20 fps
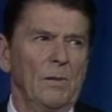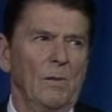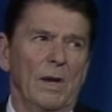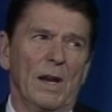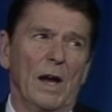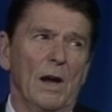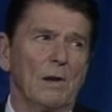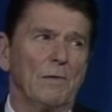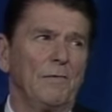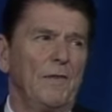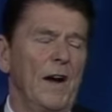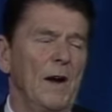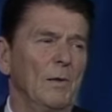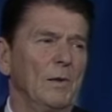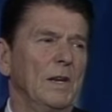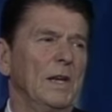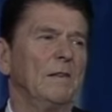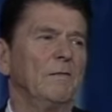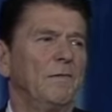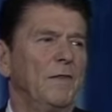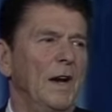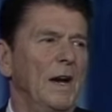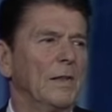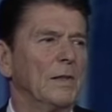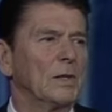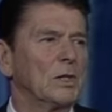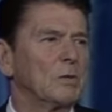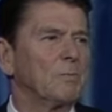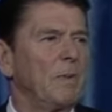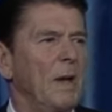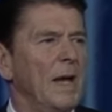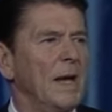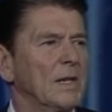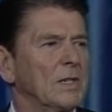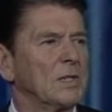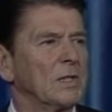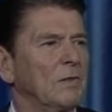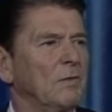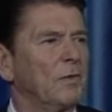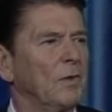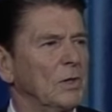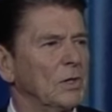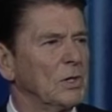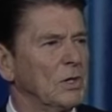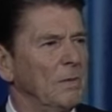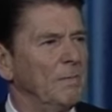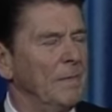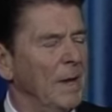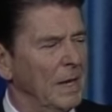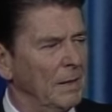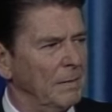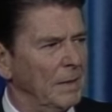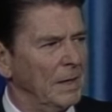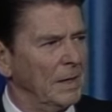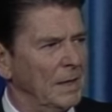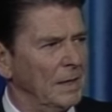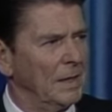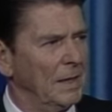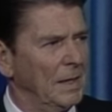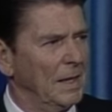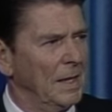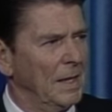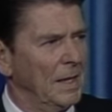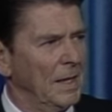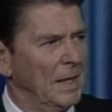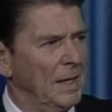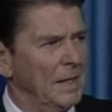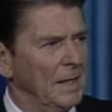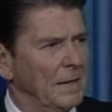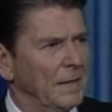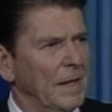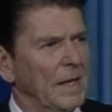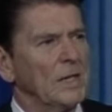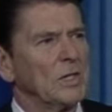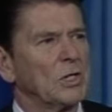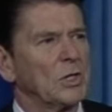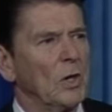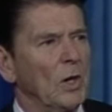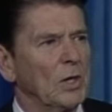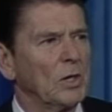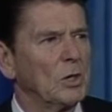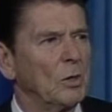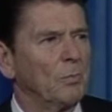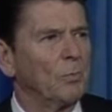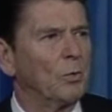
When our founding fathers passed the First Amendment, they sought to